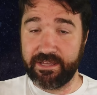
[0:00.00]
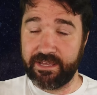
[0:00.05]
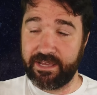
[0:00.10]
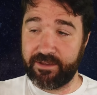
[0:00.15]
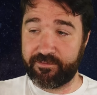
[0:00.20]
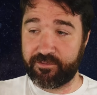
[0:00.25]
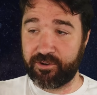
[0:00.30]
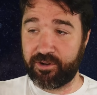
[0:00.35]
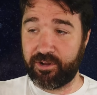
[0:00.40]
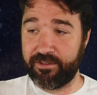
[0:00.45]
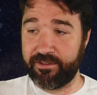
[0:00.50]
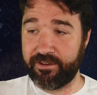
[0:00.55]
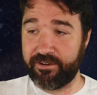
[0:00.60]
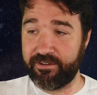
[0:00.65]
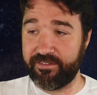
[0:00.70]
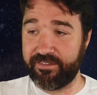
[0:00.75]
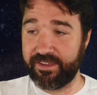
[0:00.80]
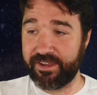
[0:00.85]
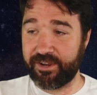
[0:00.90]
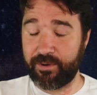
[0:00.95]
After all, there
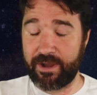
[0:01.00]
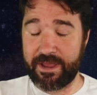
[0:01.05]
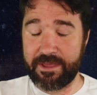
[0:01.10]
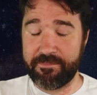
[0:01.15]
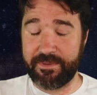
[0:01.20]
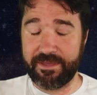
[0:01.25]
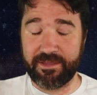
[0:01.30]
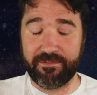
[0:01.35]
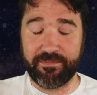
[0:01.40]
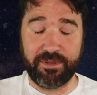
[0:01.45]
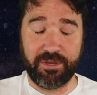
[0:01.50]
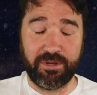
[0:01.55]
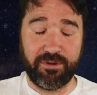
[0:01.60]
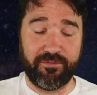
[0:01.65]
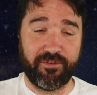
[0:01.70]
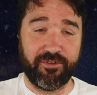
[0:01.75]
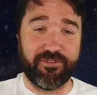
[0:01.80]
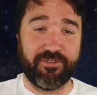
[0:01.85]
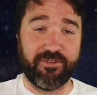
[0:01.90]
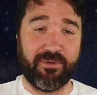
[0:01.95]
is a great big
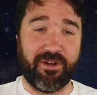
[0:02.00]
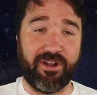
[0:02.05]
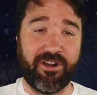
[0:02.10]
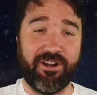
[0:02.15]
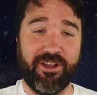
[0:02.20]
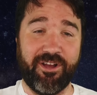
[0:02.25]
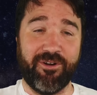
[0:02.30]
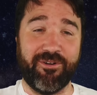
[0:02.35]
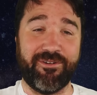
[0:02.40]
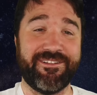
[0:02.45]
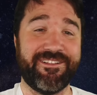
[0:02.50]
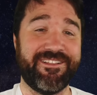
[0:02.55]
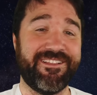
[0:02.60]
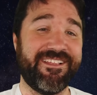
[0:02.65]
beautiful tomorrow.